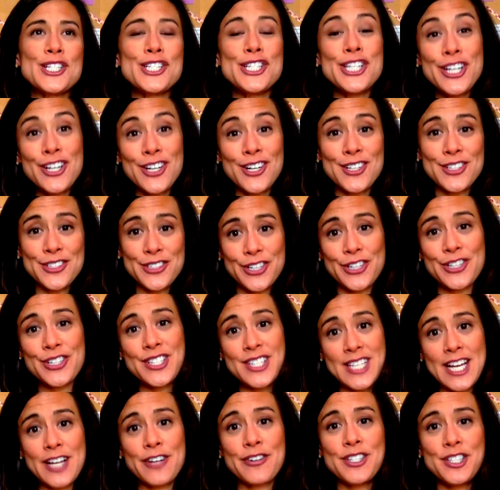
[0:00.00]
she calls her
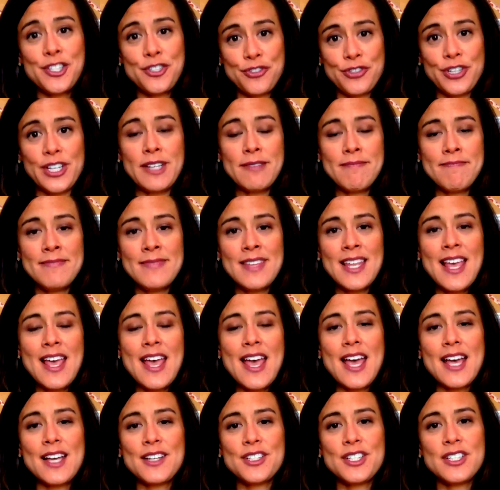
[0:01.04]
sacred dream.
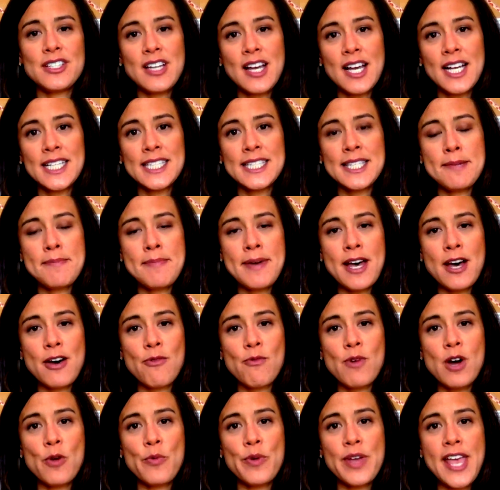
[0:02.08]
And she talks about
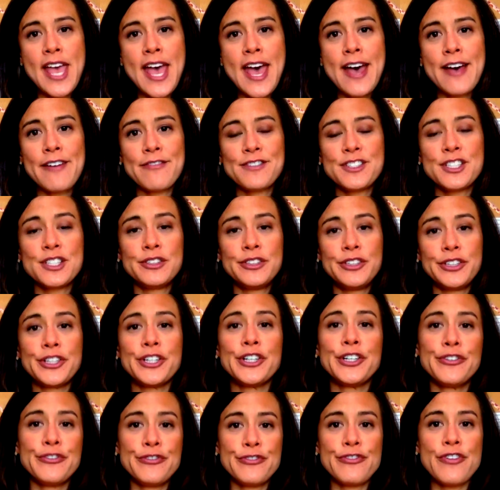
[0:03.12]
what we have to
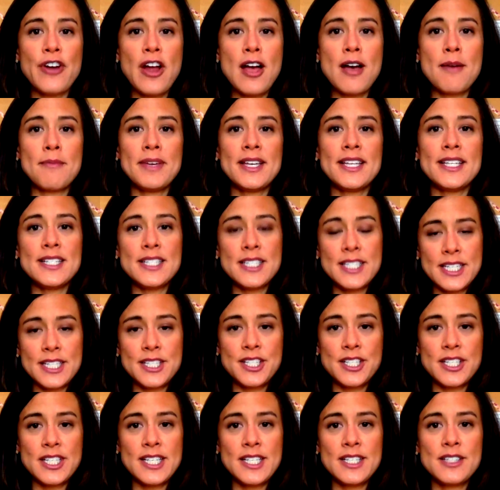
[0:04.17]
learn from
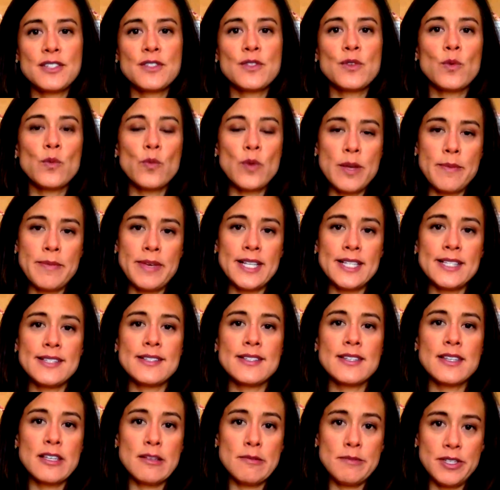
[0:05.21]
Indigenous women's
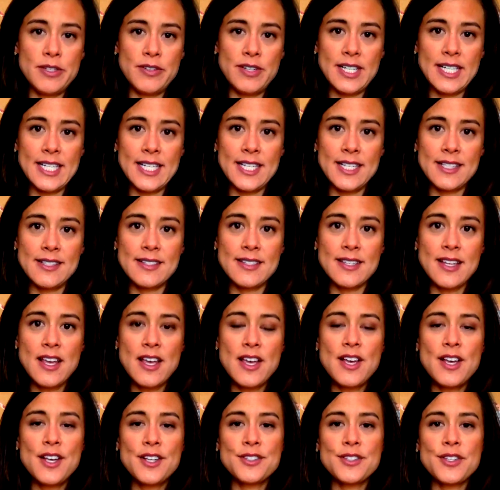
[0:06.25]
communities.
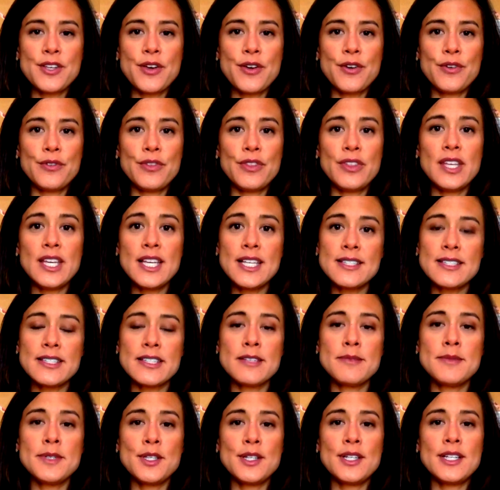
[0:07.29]
So these
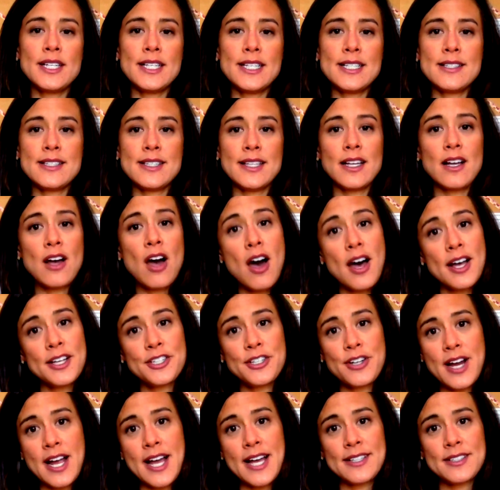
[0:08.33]
communities, in
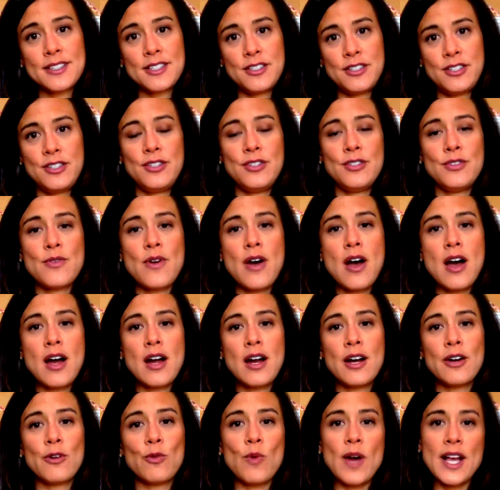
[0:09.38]
contrast to
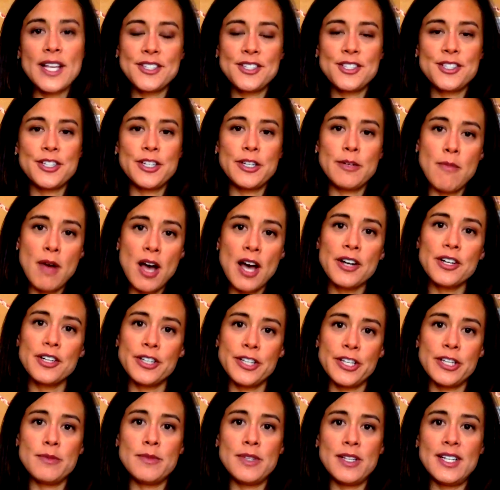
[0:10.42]
our Western modern
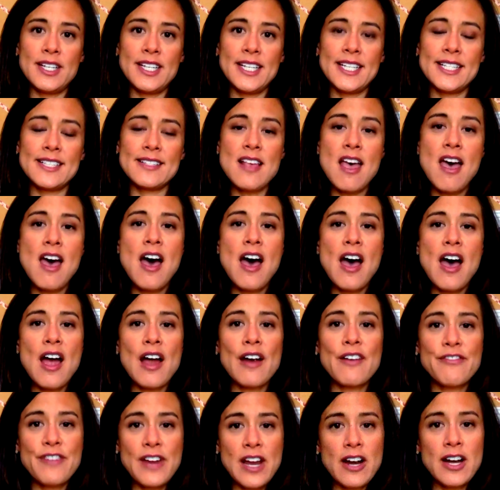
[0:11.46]
communities, are
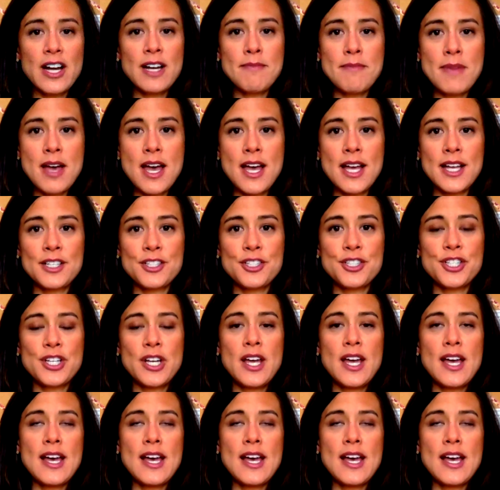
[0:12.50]
very much